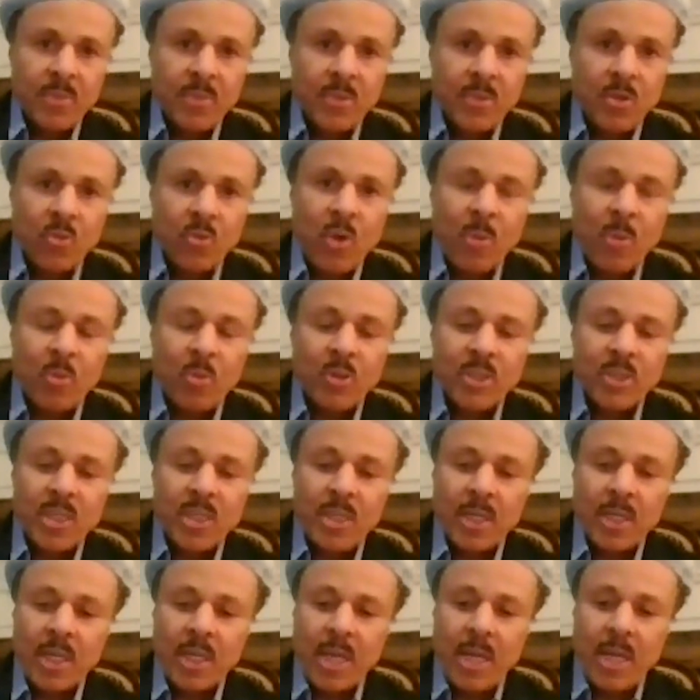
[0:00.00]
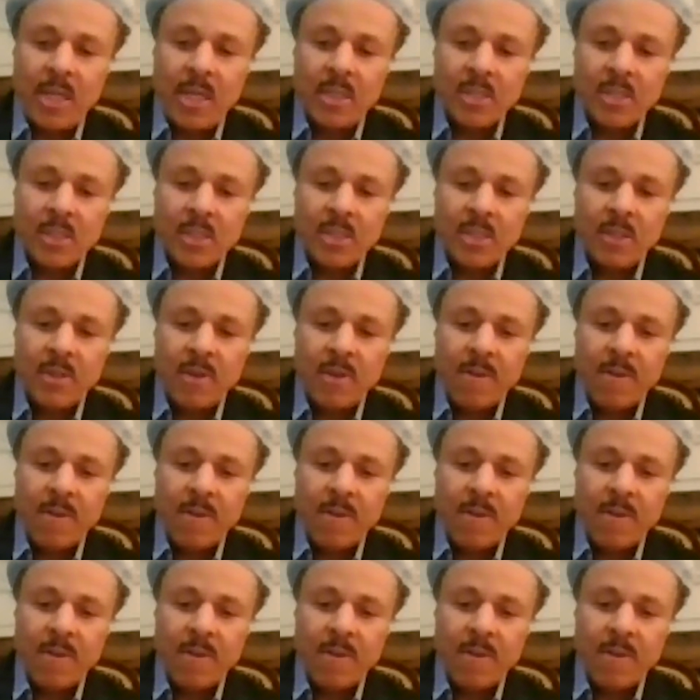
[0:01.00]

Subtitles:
to represent a case.